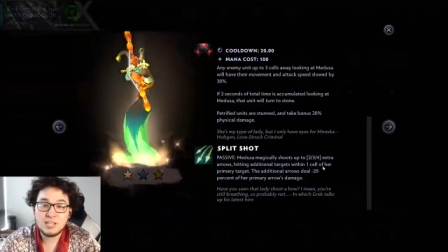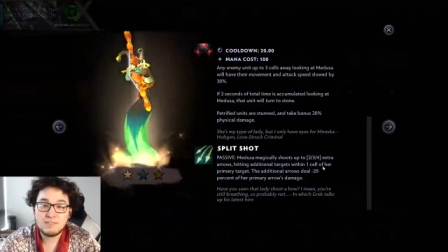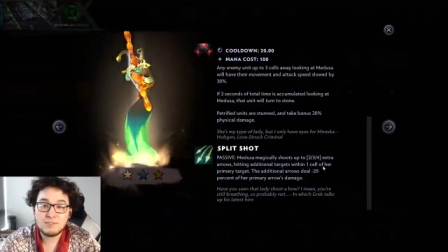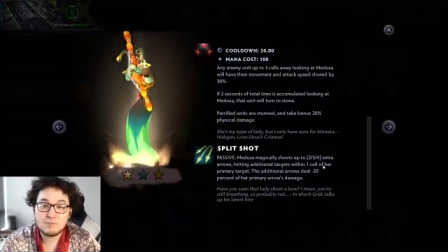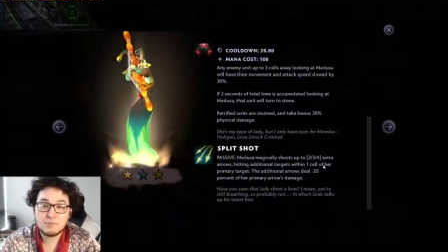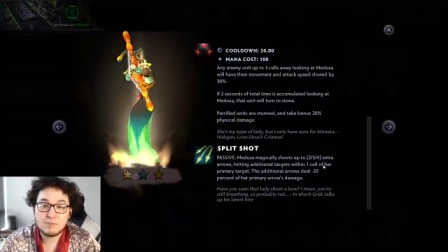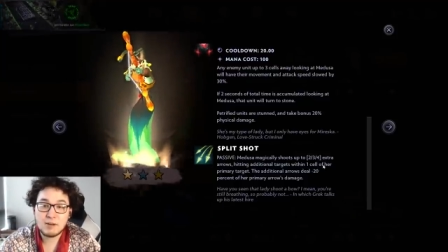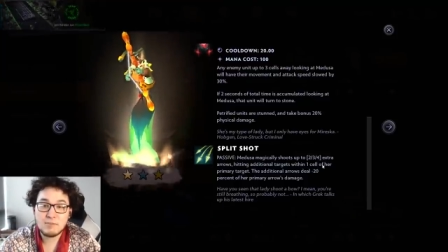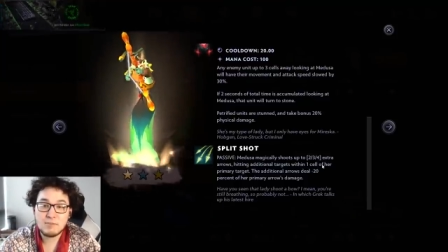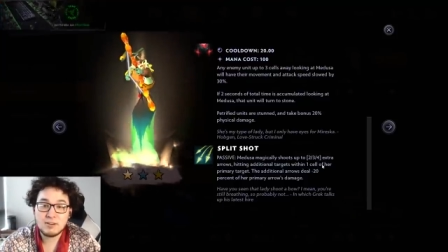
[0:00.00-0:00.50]
of her
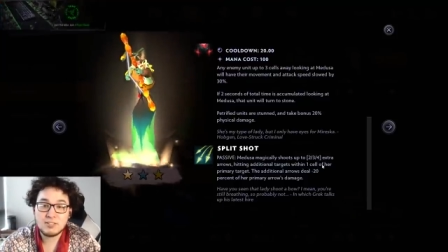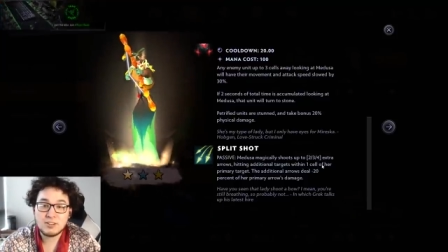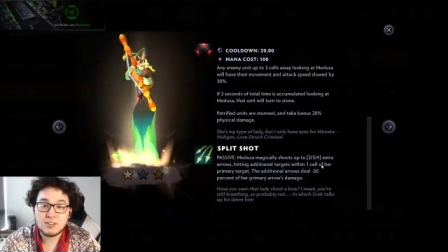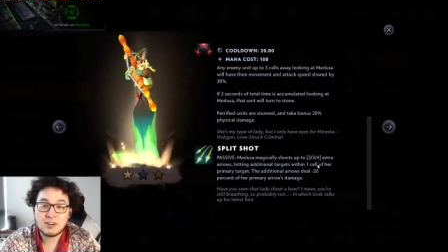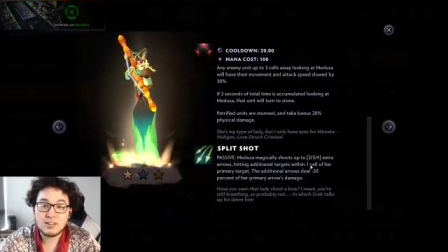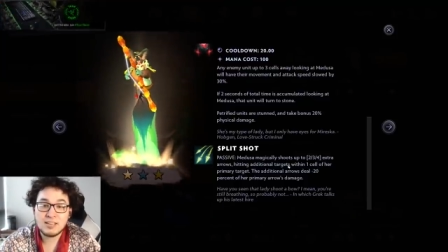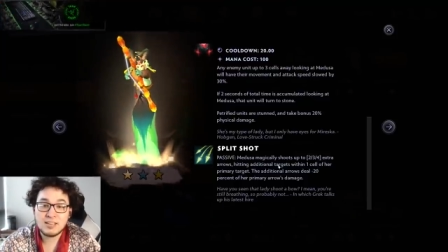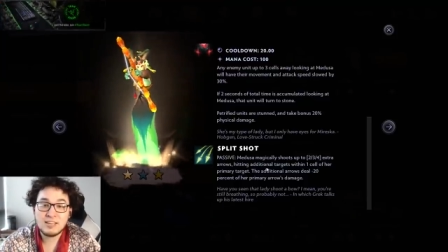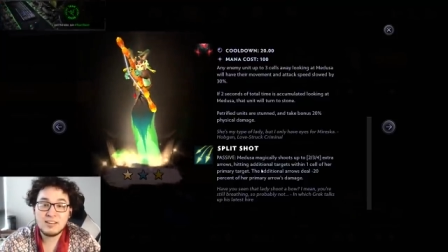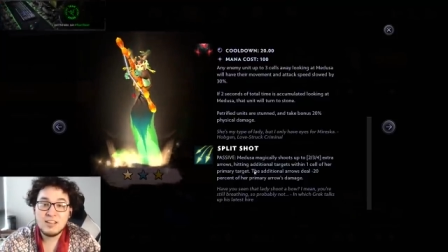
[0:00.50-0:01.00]
primary
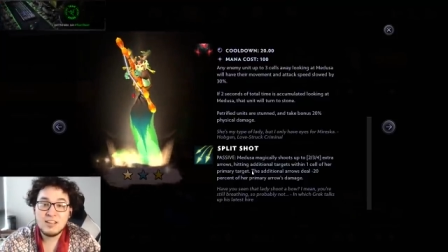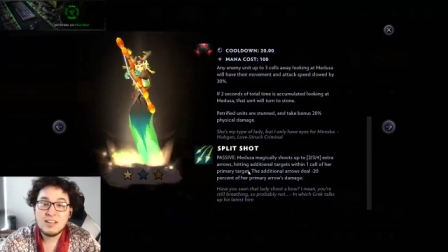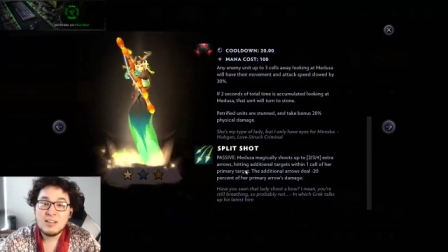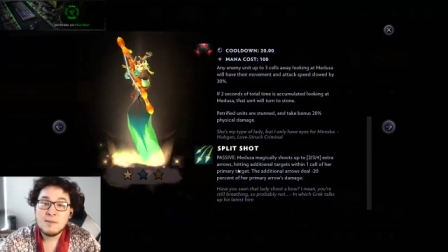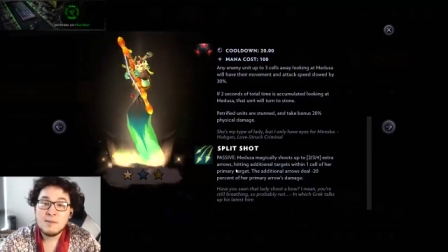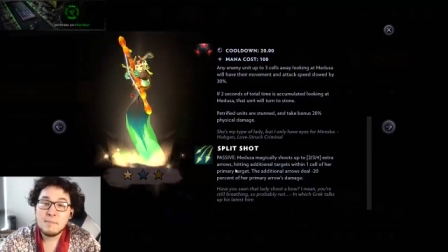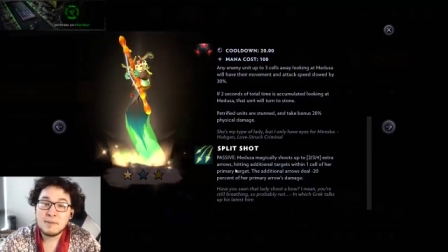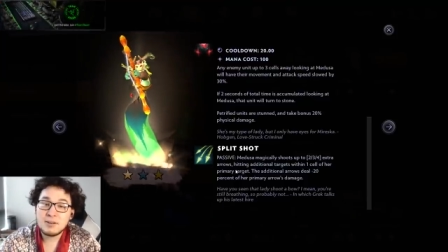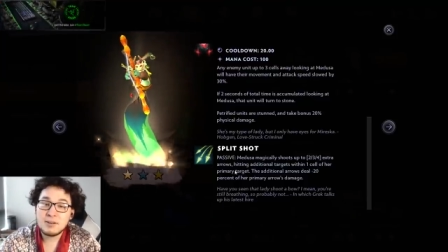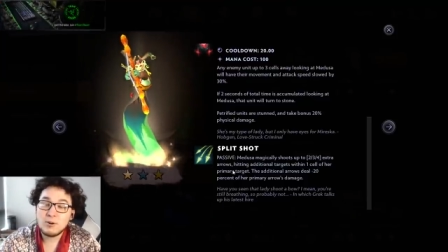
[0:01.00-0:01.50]
target,
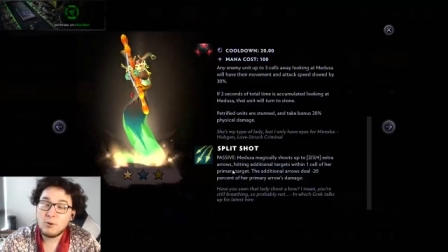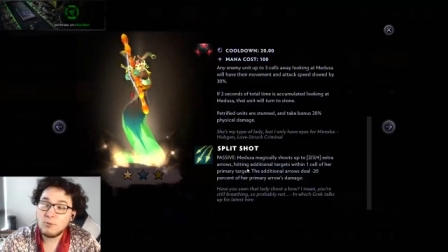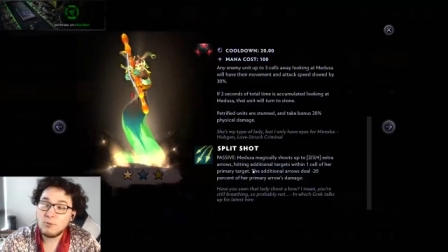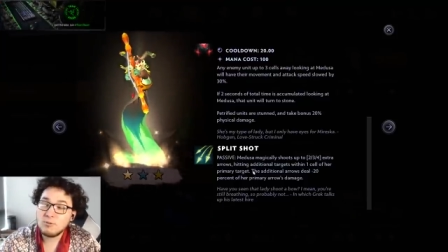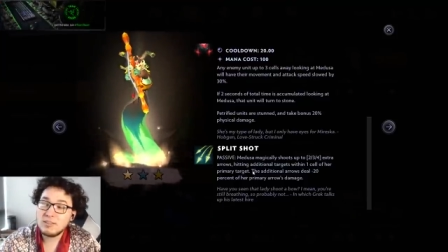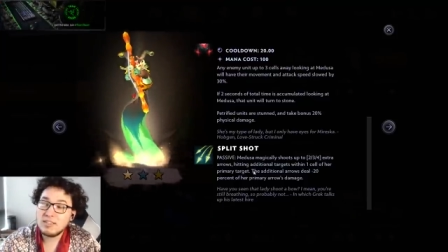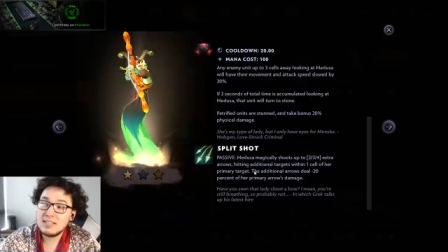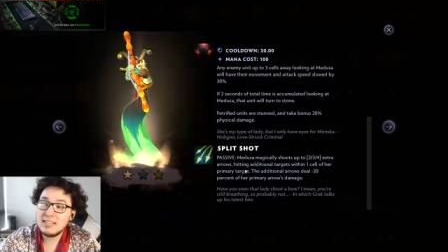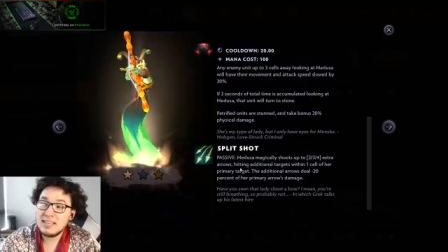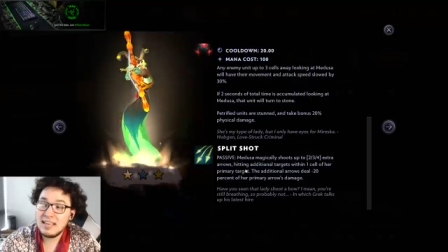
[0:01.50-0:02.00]
but
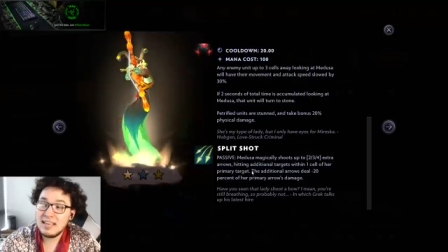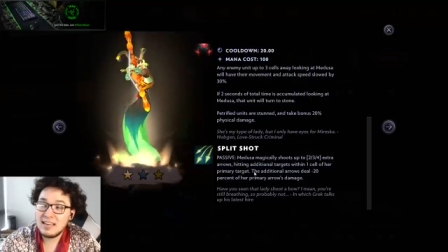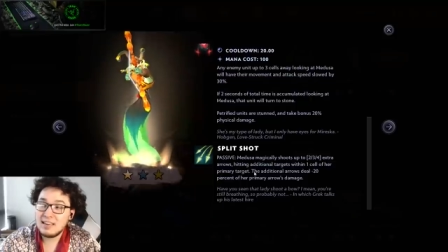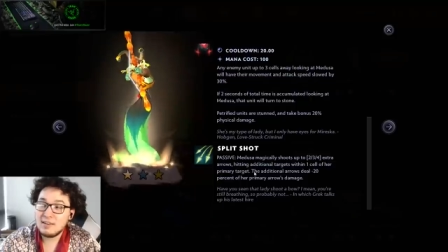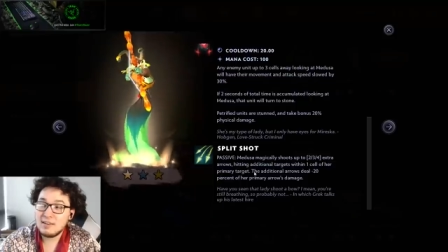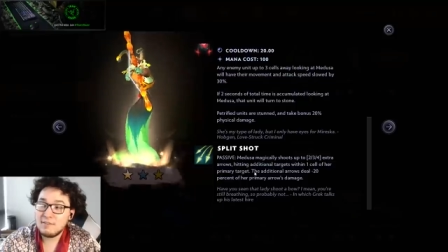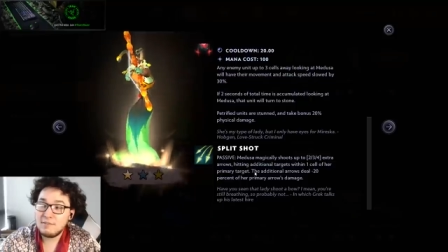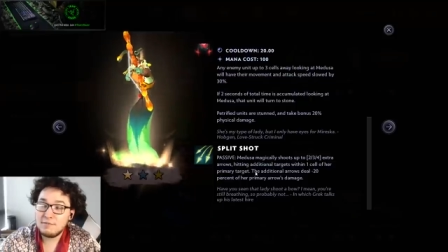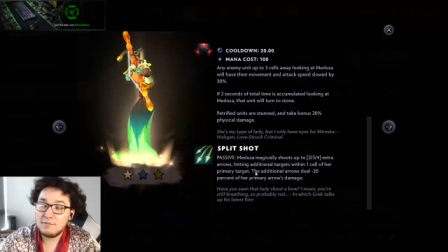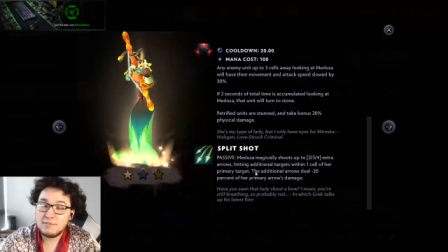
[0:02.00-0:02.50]
only
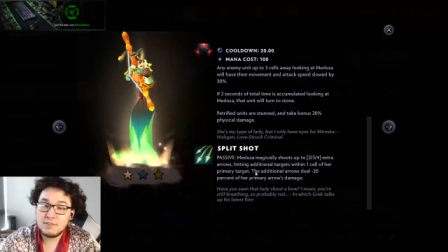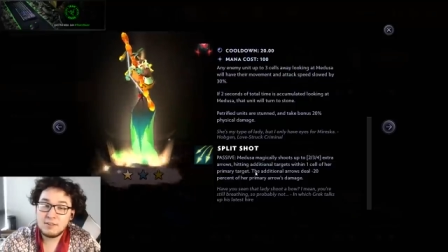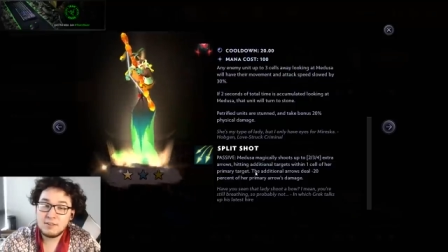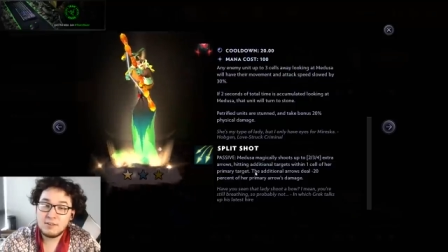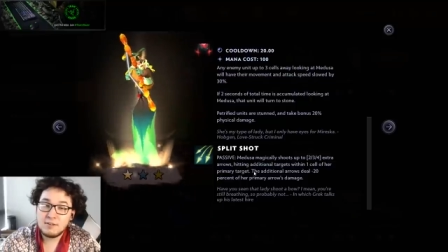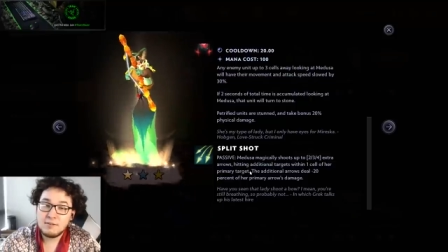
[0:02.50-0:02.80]
if